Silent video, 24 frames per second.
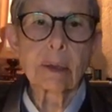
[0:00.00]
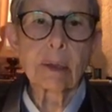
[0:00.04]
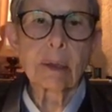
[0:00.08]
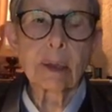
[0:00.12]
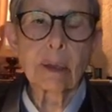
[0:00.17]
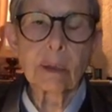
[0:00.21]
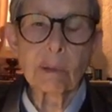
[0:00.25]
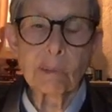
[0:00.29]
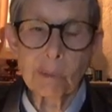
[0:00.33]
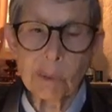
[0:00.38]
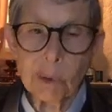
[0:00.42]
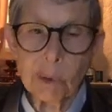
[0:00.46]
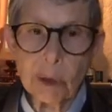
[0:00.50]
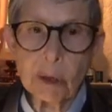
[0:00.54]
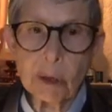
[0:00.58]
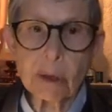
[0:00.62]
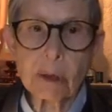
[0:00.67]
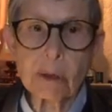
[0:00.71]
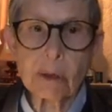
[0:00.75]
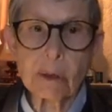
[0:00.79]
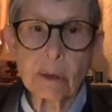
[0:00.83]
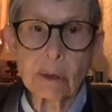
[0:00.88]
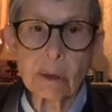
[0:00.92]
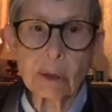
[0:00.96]
It
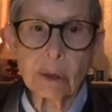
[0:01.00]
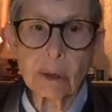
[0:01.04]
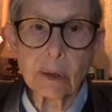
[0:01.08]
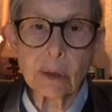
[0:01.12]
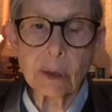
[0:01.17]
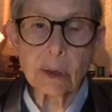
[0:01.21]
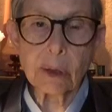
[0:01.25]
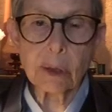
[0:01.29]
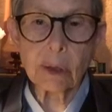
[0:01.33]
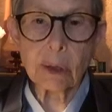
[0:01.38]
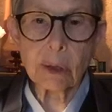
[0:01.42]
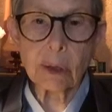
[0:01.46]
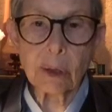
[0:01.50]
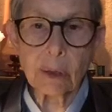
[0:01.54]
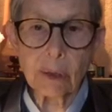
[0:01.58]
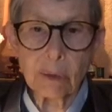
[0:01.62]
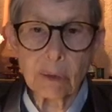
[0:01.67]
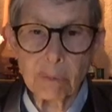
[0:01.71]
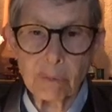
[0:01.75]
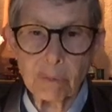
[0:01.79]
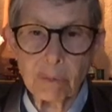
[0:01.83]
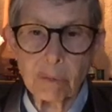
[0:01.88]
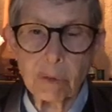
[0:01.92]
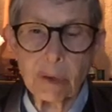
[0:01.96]
works
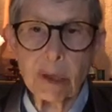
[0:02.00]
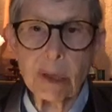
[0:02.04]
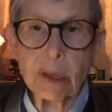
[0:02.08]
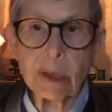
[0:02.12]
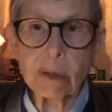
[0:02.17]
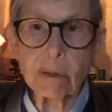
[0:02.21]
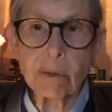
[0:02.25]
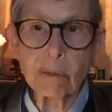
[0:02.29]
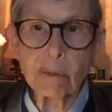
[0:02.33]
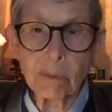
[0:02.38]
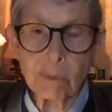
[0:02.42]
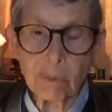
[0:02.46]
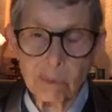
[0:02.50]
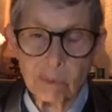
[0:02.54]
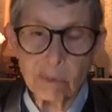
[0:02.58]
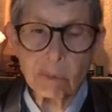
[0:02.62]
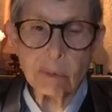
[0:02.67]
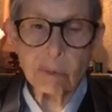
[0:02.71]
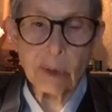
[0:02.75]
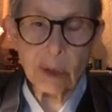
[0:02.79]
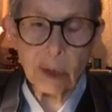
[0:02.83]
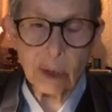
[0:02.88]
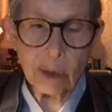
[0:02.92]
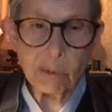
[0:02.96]
if we
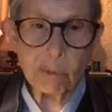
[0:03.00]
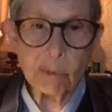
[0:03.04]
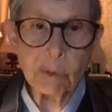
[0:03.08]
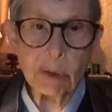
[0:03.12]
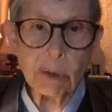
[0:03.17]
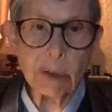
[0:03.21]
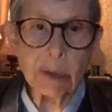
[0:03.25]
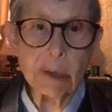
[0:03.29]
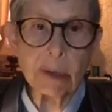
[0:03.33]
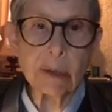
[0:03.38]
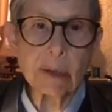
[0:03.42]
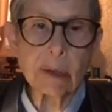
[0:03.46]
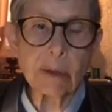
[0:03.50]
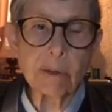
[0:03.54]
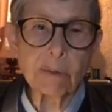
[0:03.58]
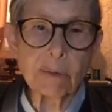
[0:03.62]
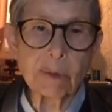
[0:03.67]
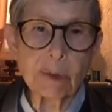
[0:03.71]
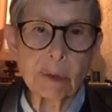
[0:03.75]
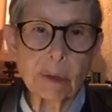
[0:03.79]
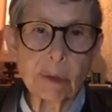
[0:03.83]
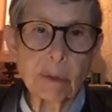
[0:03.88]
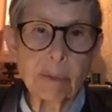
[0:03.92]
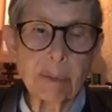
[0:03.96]
are willing to
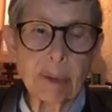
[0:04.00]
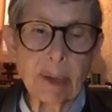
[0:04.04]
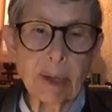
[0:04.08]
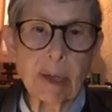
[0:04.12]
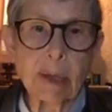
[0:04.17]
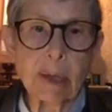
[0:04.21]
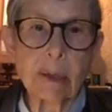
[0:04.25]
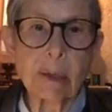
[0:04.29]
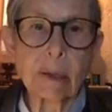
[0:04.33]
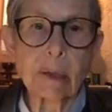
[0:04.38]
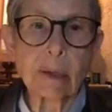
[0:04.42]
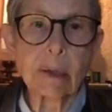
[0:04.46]
feel the pain.